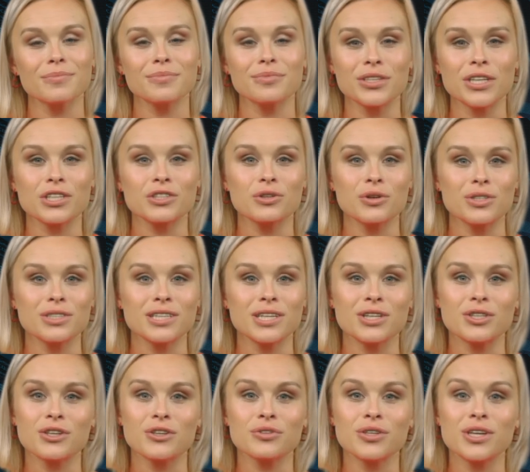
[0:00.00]
Interested
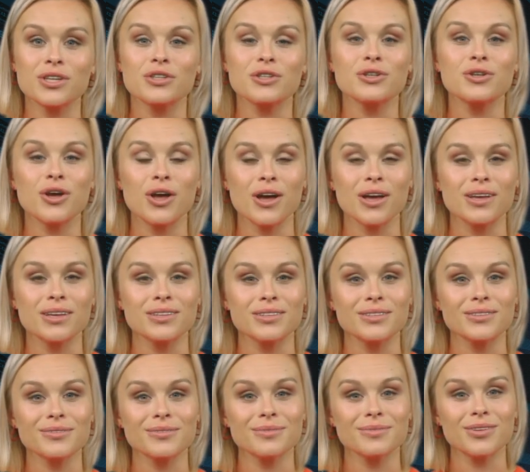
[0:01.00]
in giving it a try?
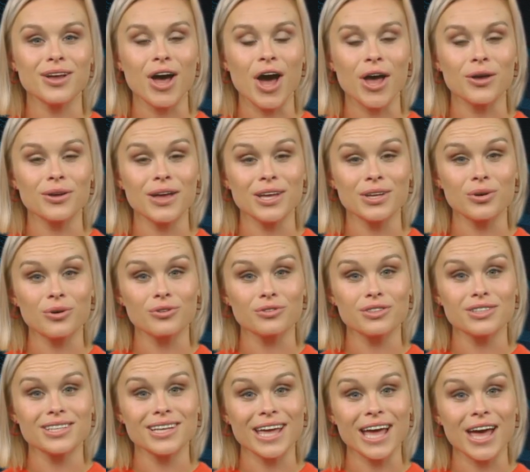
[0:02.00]
Hop on
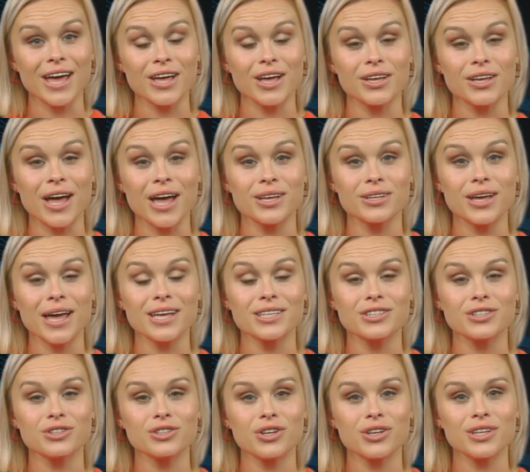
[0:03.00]
over to
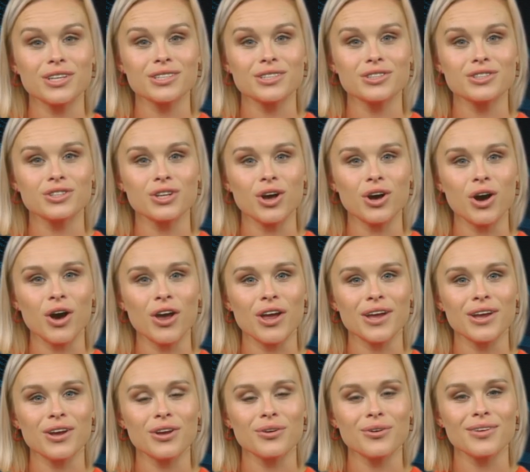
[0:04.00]

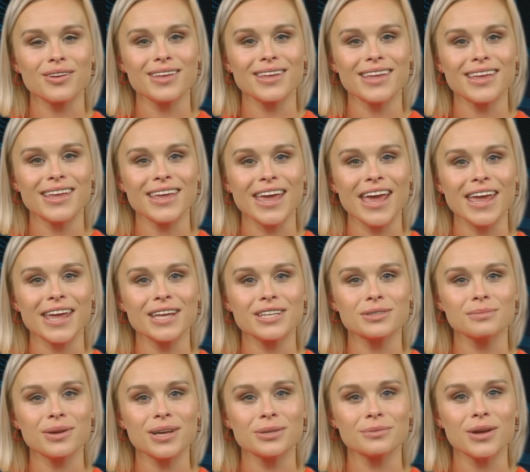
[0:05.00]
llmasaservice.io and
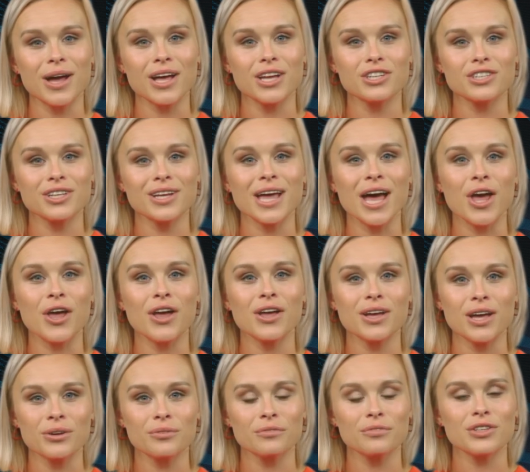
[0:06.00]
let's make managing
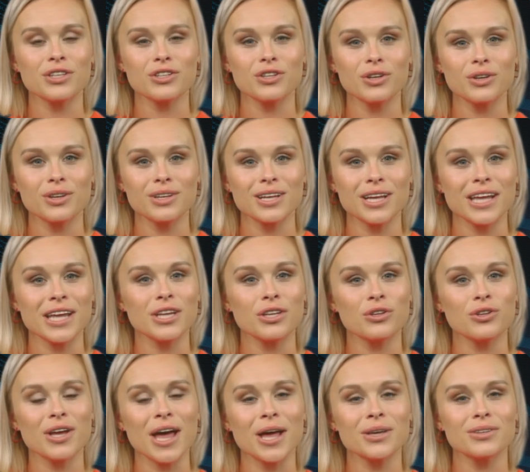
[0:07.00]
LLM features in
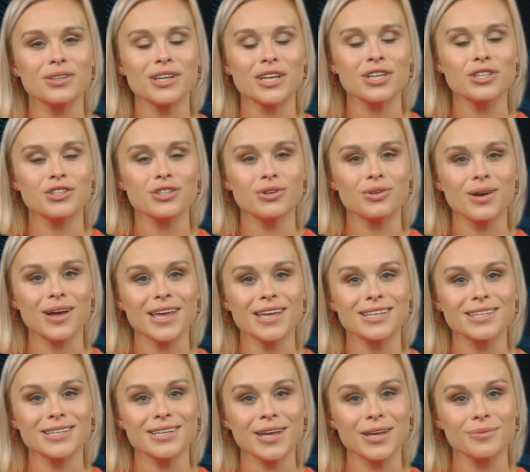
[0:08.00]
your application a
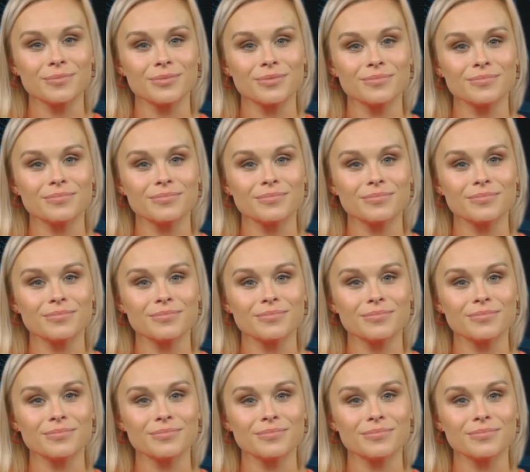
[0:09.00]
snap.